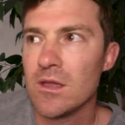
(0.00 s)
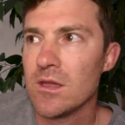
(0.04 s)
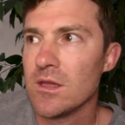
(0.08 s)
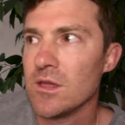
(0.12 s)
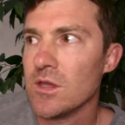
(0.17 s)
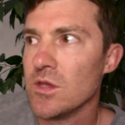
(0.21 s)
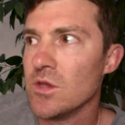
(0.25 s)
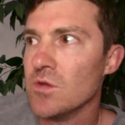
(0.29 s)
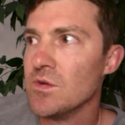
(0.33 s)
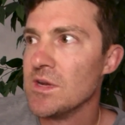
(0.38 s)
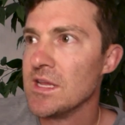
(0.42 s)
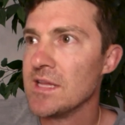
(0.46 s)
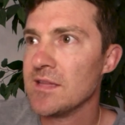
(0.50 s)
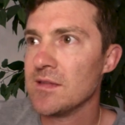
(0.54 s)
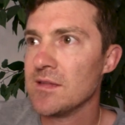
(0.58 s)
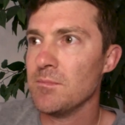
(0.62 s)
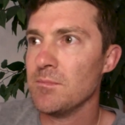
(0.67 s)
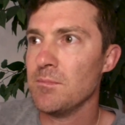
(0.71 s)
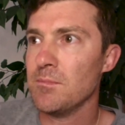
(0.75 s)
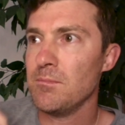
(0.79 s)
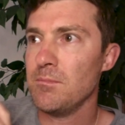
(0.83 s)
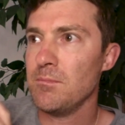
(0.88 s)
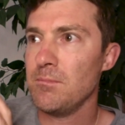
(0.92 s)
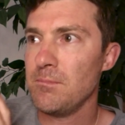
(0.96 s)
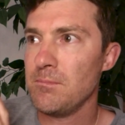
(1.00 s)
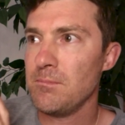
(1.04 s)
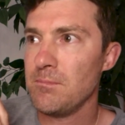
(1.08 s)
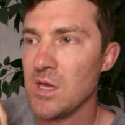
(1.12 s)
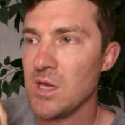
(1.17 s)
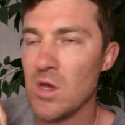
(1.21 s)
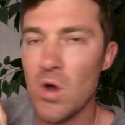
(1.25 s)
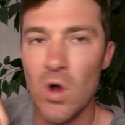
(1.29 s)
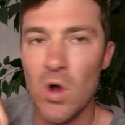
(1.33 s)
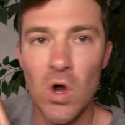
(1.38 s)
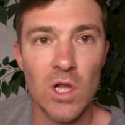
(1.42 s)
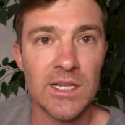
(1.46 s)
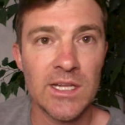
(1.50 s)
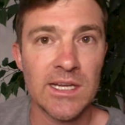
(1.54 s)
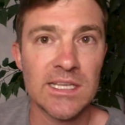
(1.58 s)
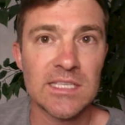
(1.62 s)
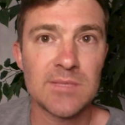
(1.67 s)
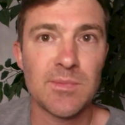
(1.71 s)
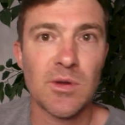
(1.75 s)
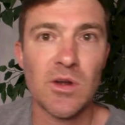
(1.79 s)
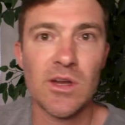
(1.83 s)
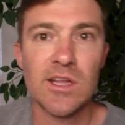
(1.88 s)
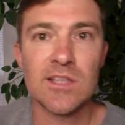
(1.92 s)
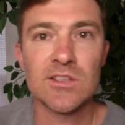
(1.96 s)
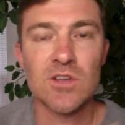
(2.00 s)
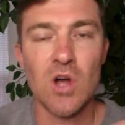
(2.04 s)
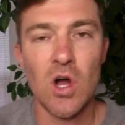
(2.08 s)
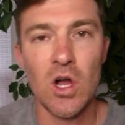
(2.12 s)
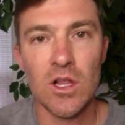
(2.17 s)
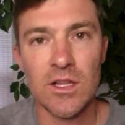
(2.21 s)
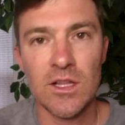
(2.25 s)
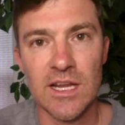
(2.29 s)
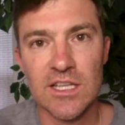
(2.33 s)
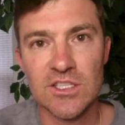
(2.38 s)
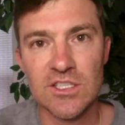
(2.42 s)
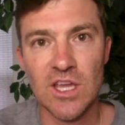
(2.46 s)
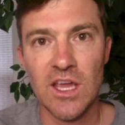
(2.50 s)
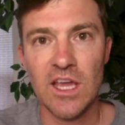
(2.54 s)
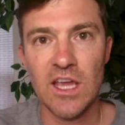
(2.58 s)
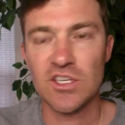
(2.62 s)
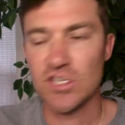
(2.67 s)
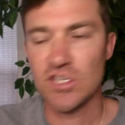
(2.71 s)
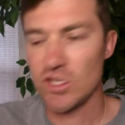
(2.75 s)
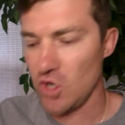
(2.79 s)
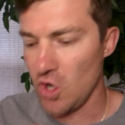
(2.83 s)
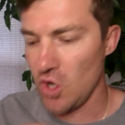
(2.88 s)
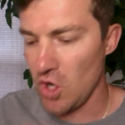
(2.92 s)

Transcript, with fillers: you need to be all in experience, all in education,